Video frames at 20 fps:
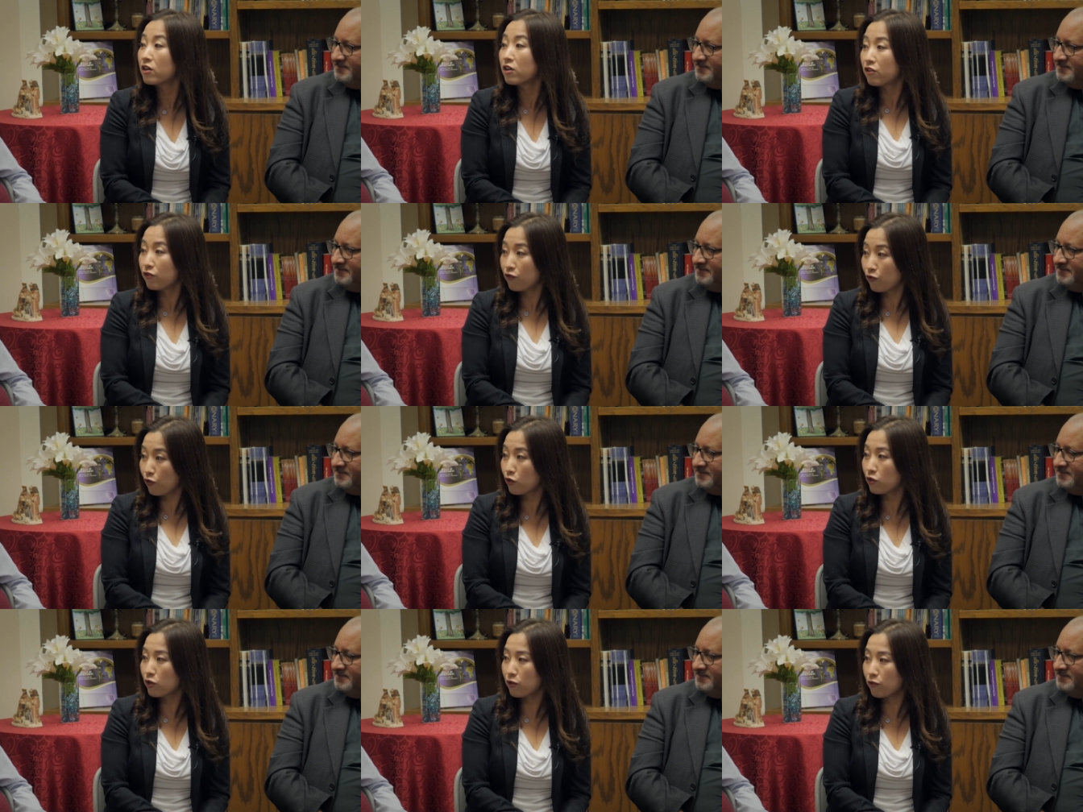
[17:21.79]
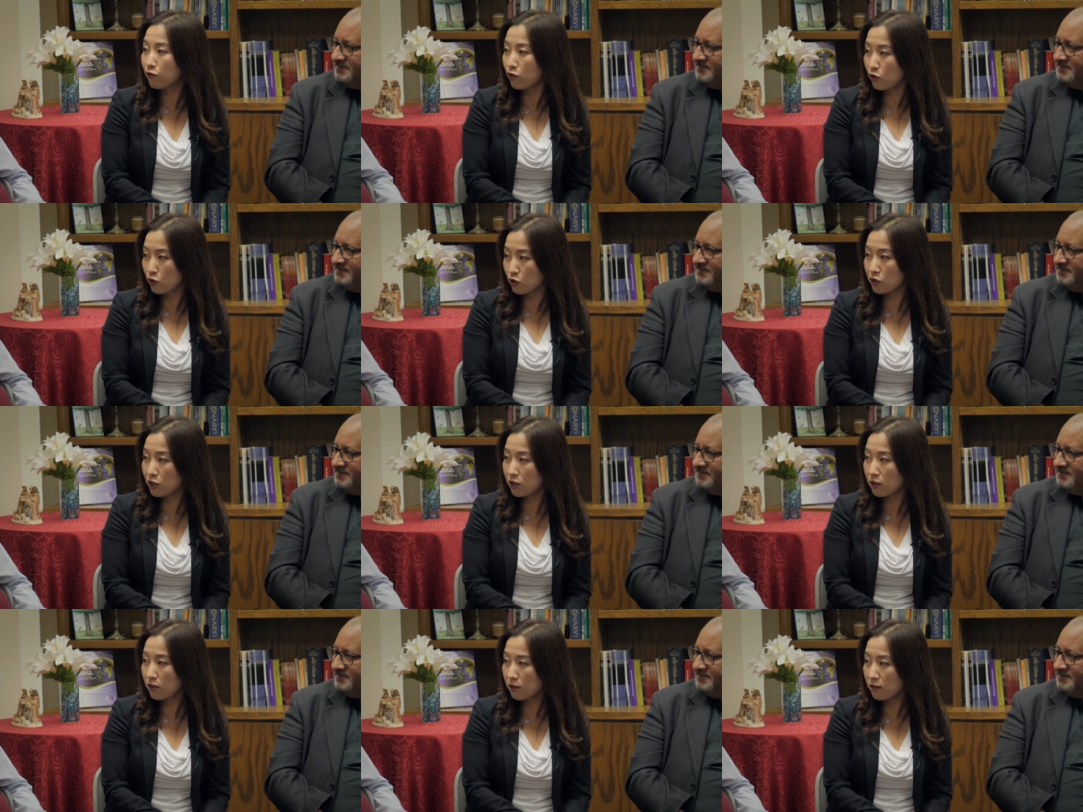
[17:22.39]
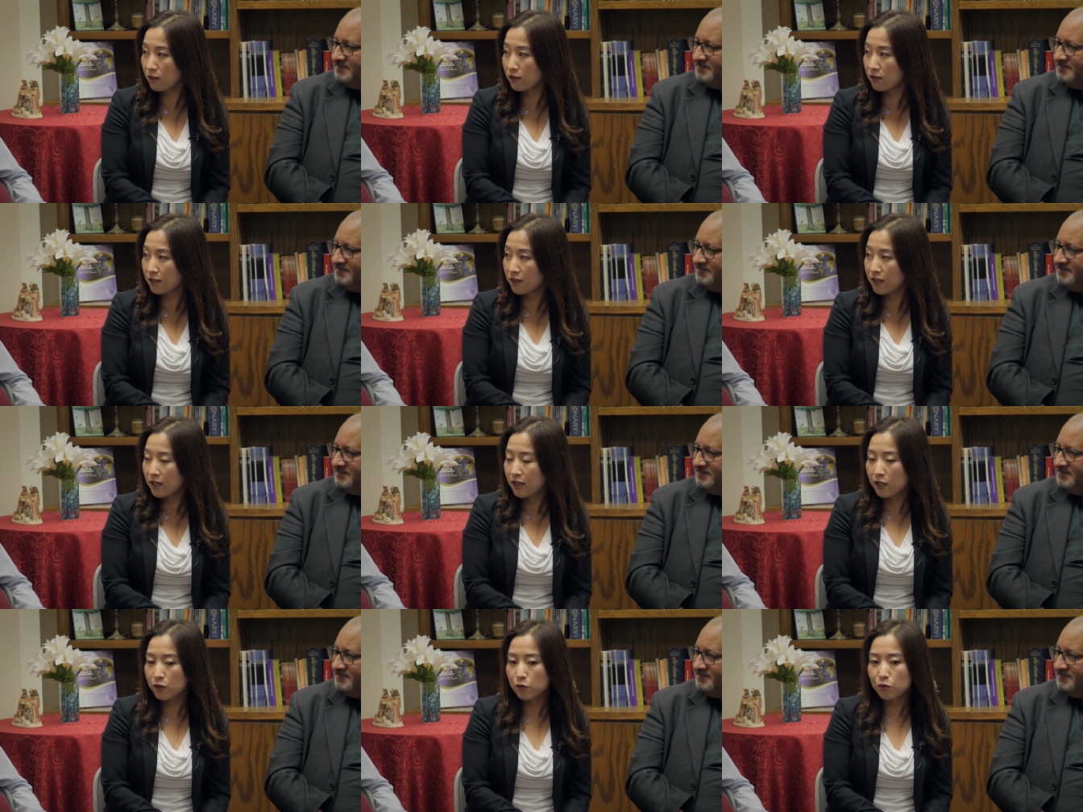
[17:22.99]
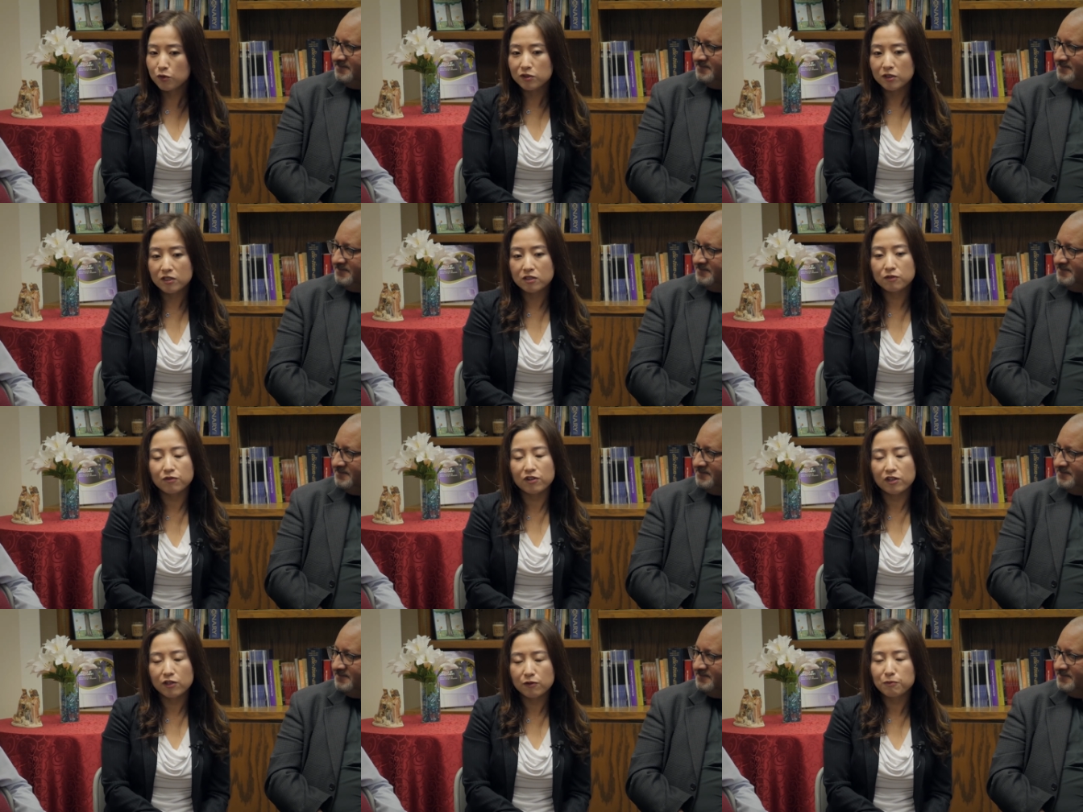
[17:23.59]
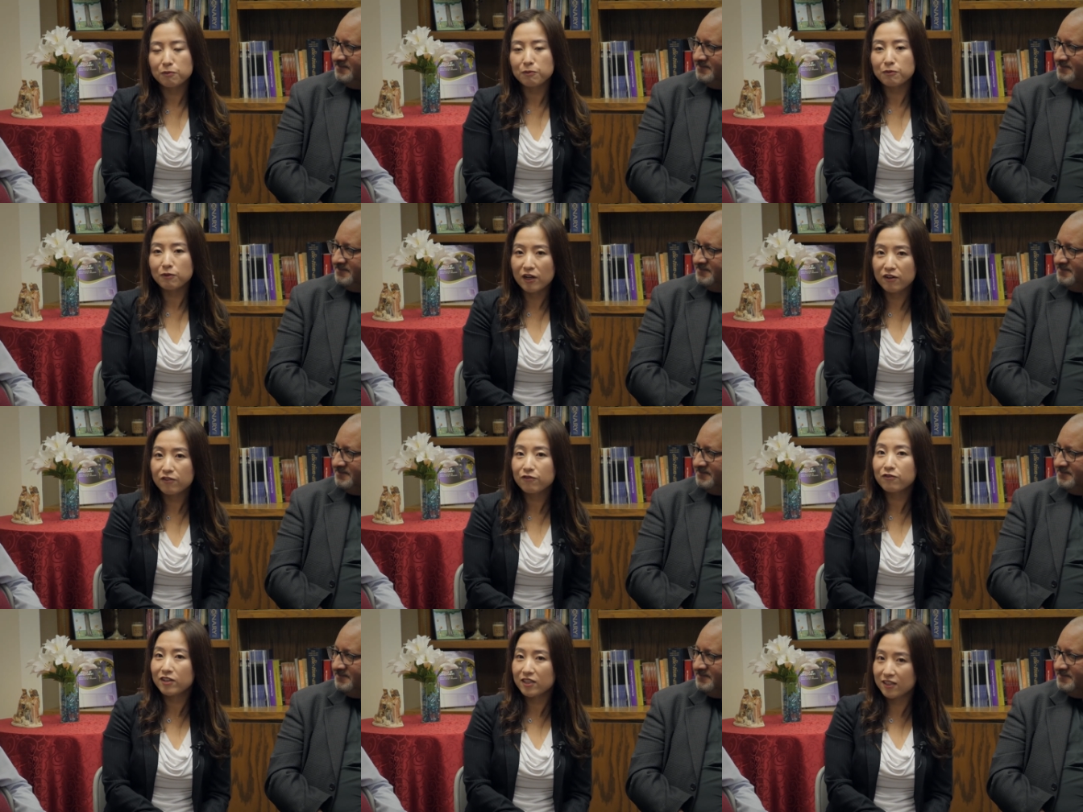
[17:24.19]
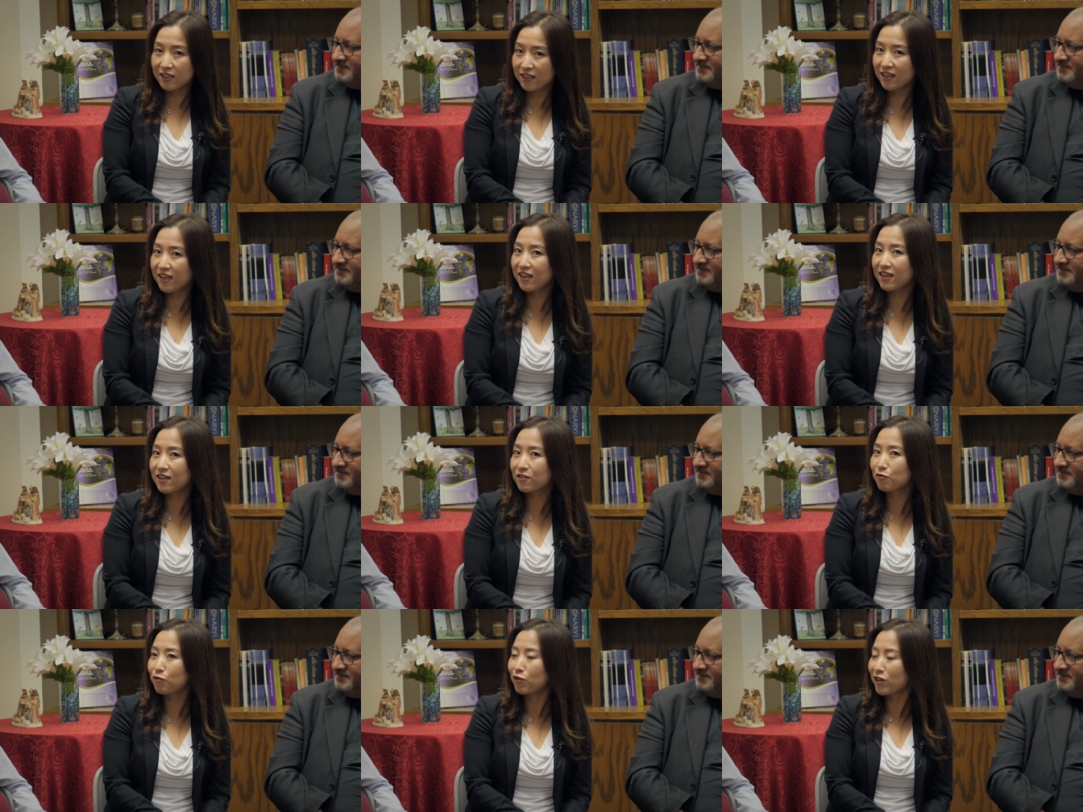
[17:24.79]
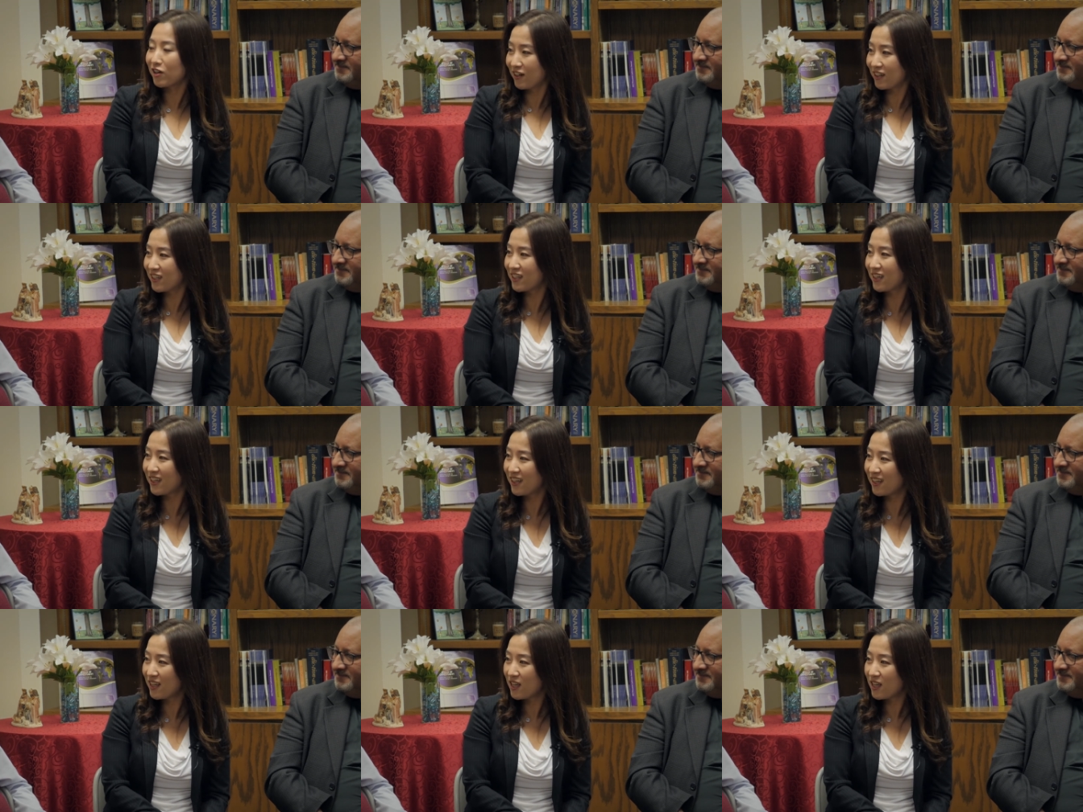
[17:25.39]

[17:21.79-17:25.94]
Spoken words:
for the future, and also it's very prophetic work